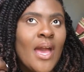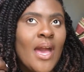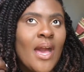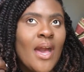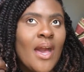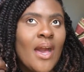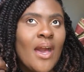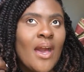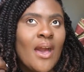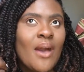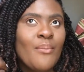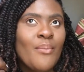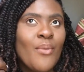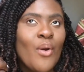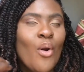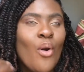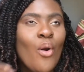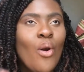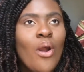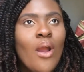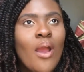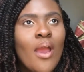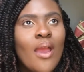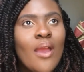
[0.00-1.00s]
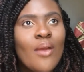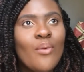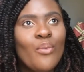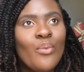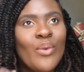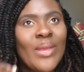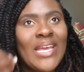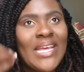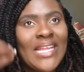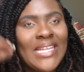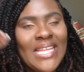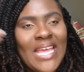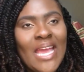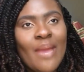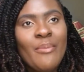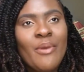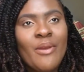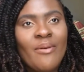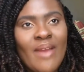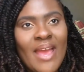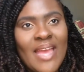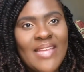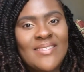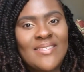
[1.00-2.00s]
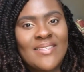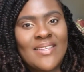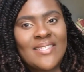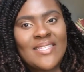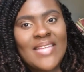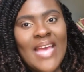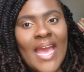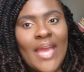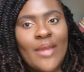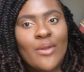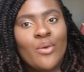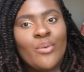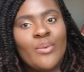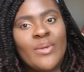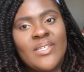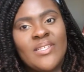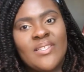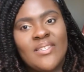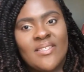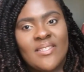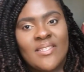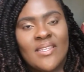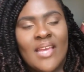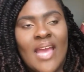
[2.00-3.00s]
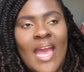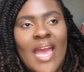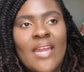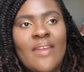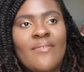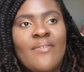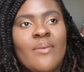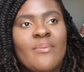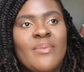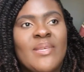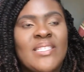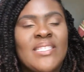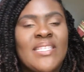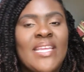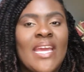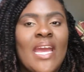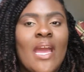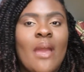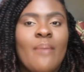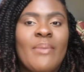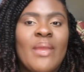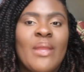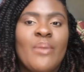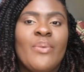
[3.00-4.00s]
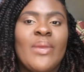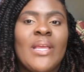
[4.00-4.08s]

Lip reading: Or we glamorize the title, which is kind of a mistake I made.